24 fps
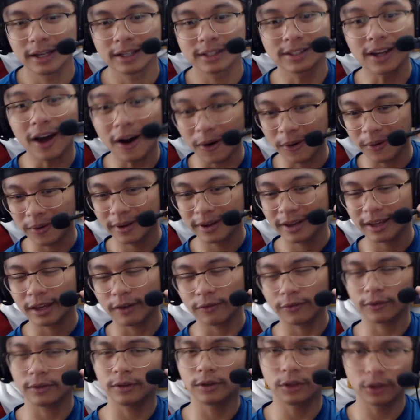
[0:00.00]
So,
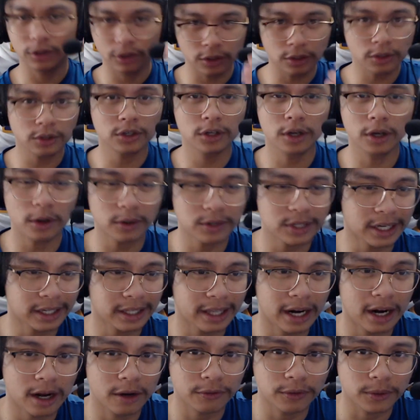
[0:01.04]
if you do, go check
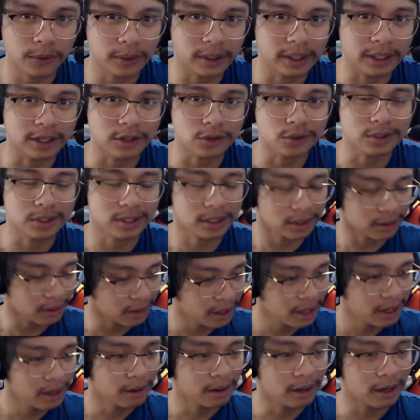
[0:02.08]
that out if you're really interested.
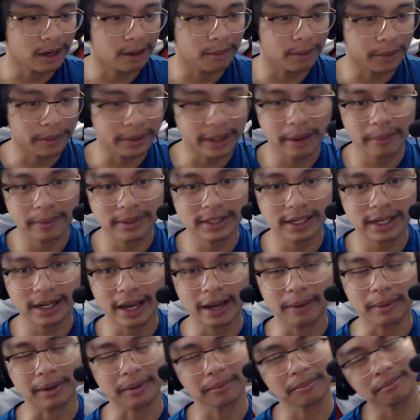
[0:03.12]
Uh, but with that being said,
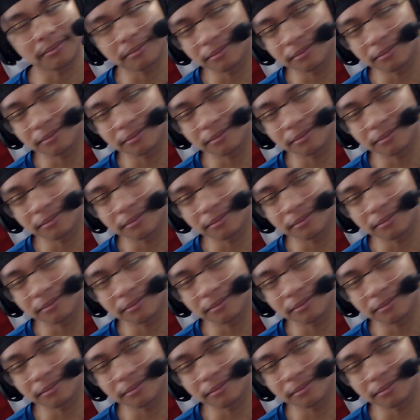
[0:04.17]
hey man,